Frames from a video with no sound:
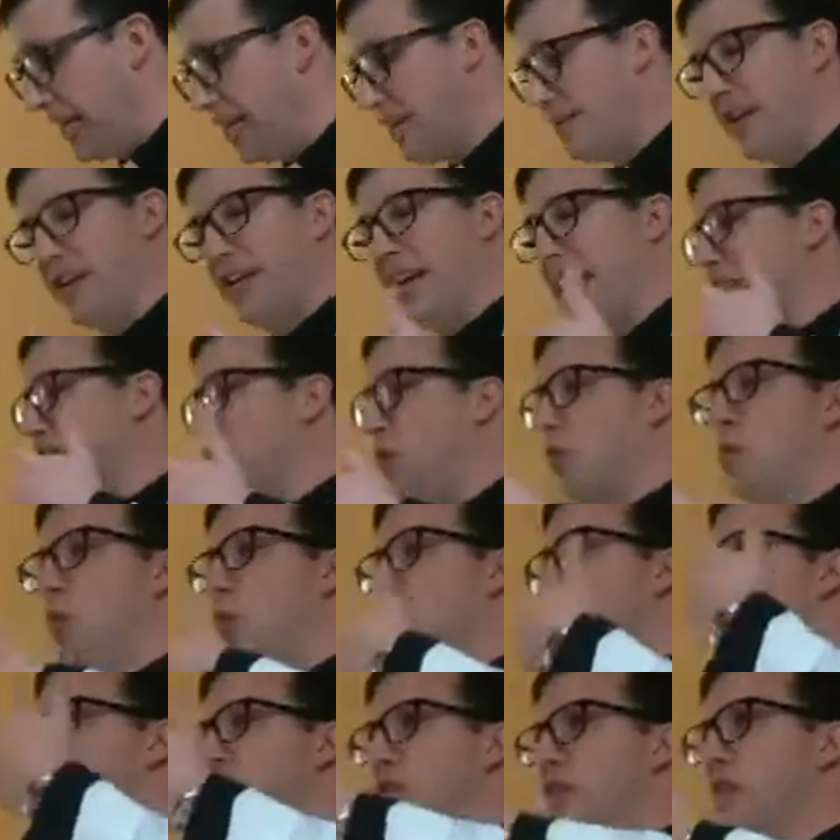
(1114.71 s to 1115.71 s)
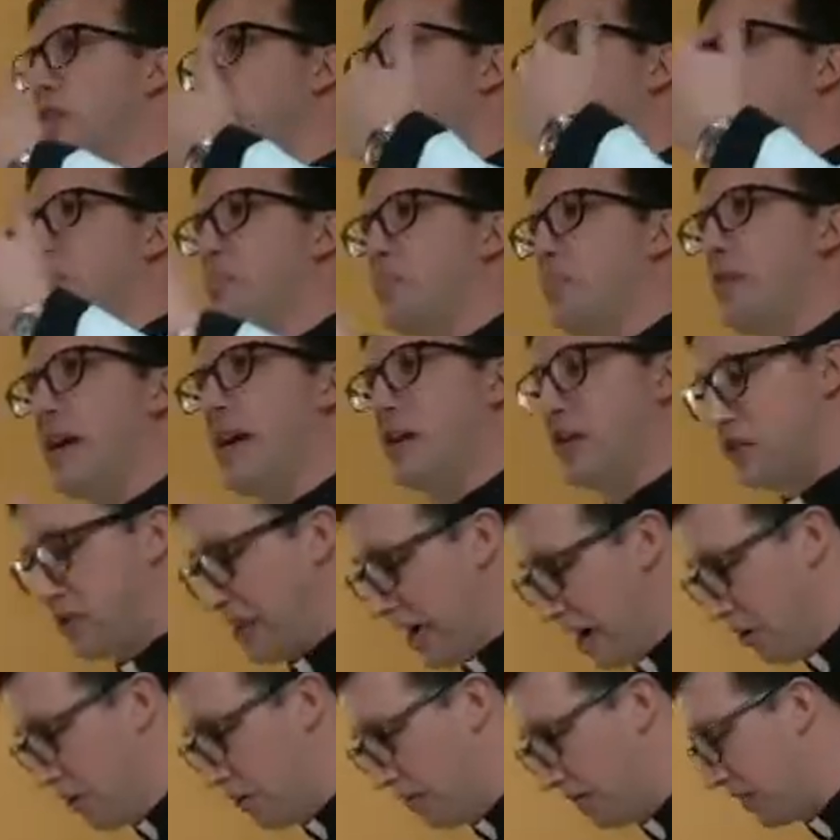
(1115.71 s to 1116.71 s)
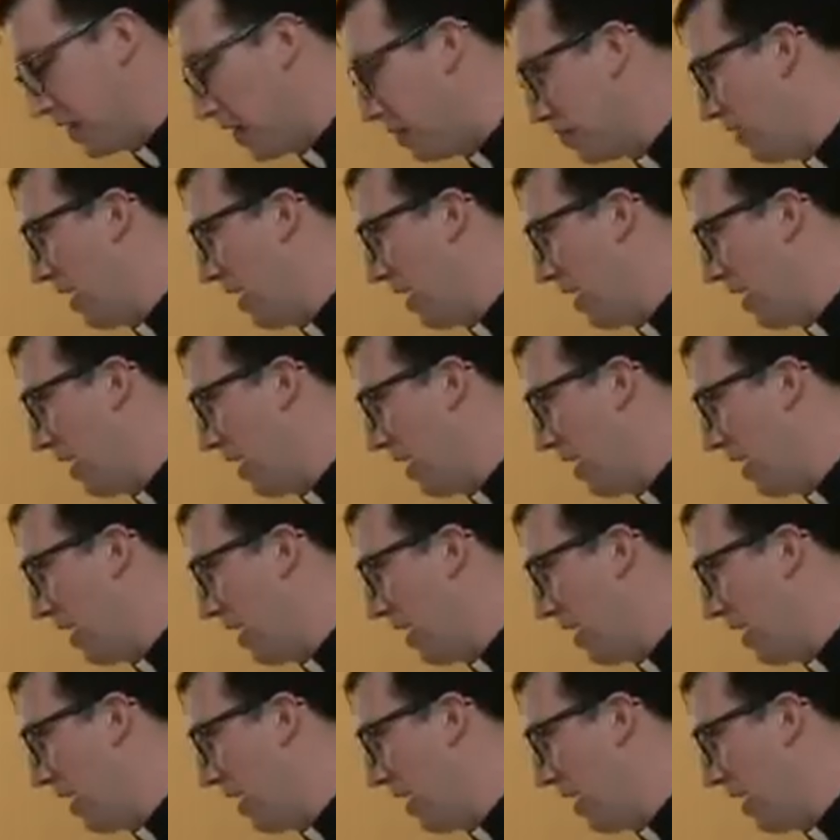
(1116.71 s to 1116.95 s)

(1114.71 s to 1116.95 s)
even get the words of those prayers out of their